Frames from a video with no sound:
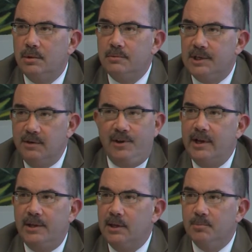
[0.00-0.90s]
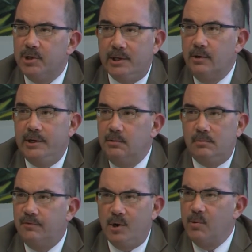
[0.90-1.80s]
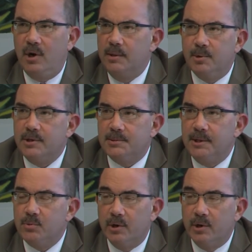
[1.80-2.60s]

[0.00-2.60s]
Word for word: signify anything in particular. He very rarely participates.